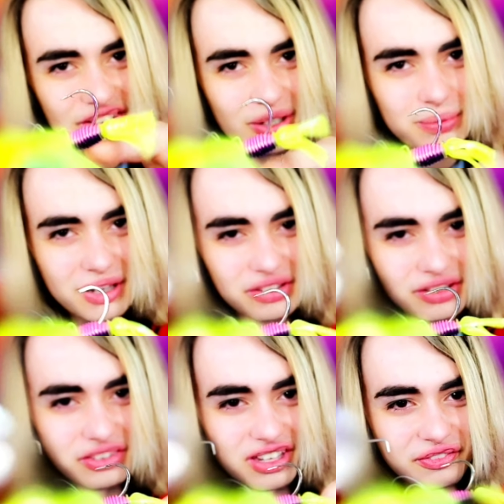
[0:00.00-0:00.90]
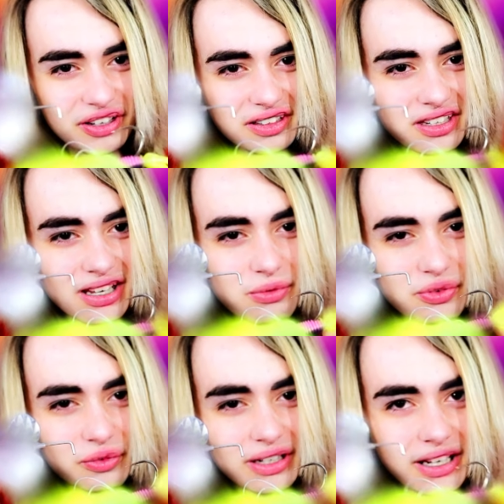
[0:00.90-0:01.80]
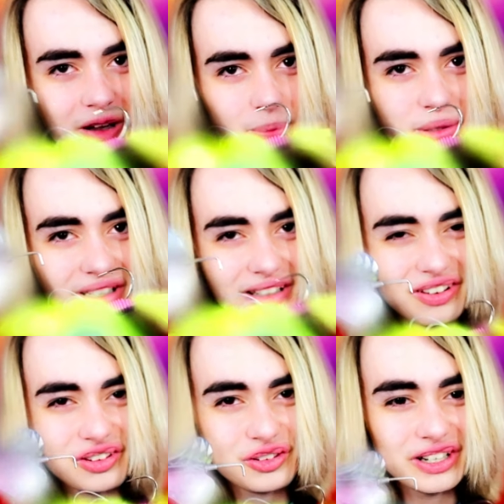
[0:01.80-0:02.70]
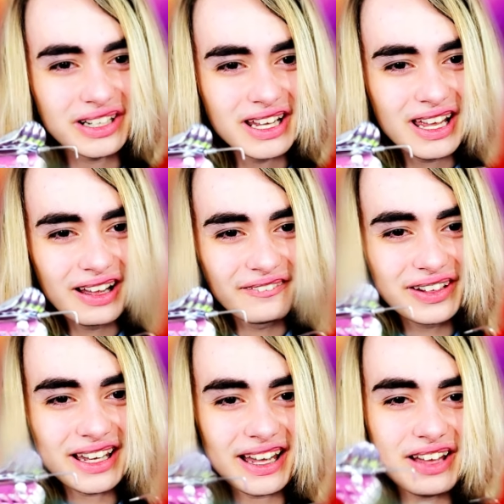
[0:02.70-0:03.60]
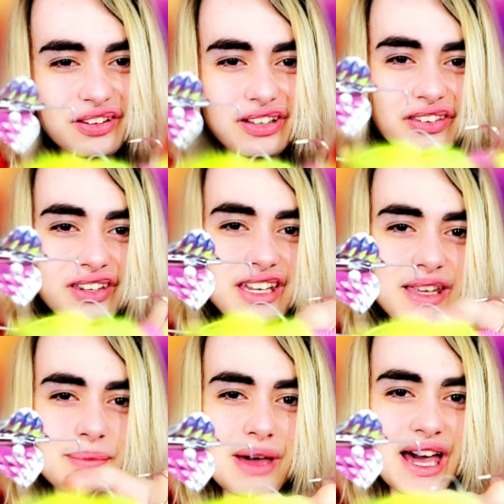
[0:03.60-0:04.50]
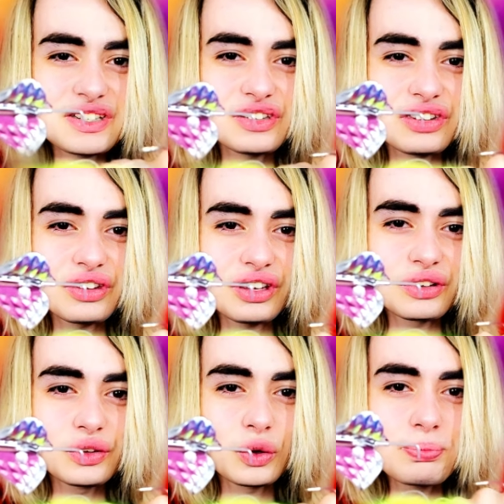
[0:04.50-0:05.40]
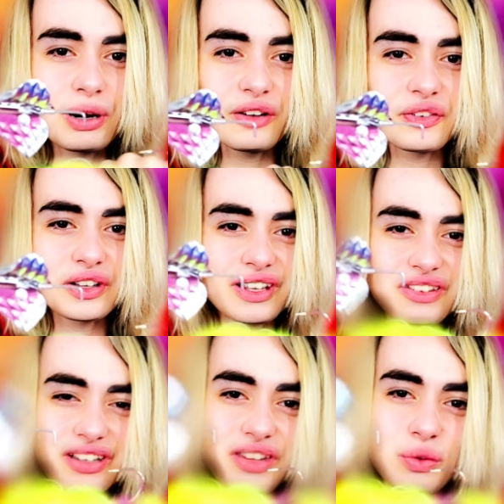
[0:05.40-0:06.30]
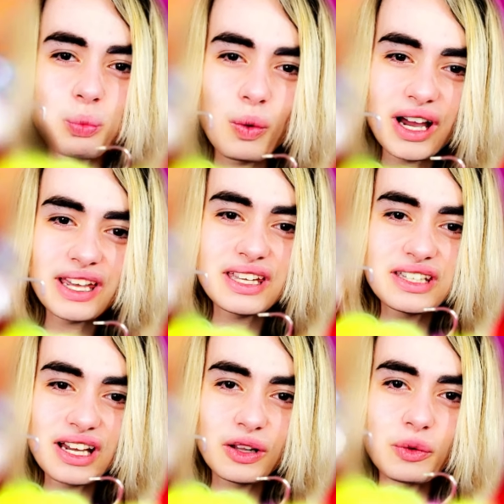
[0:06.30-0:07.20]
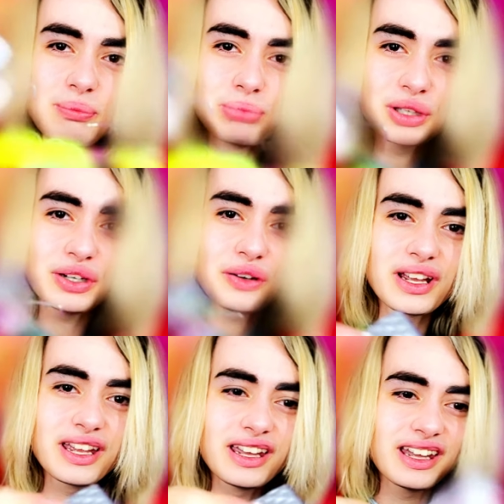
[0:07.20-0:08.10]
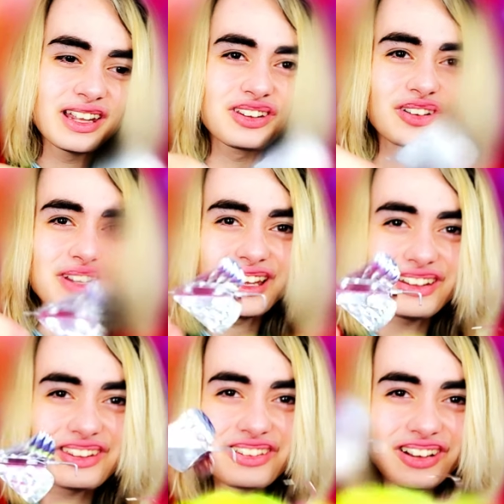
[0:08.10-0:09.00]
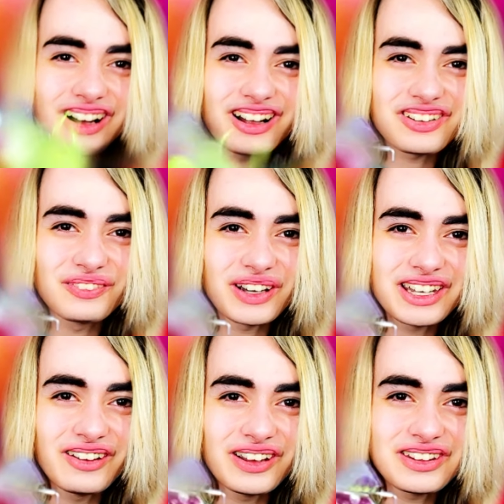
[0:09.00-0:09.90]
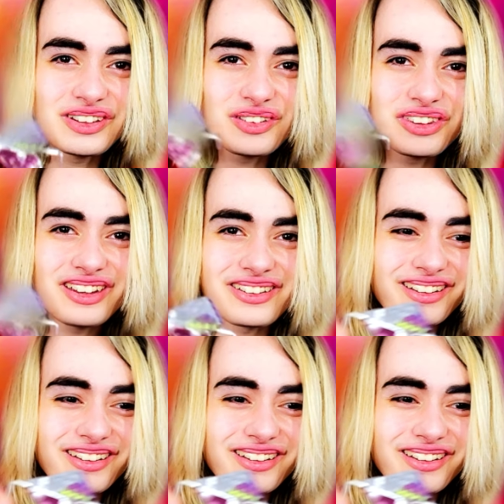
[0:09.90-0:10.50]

tube as you can see, I forgot the name of it right now, I'll put it on the screen, but yeah, as you can see, it matches this other lure perfectly, it's like this white, yellow, and blue, so yeah, this is awesome, I can't wait to use this.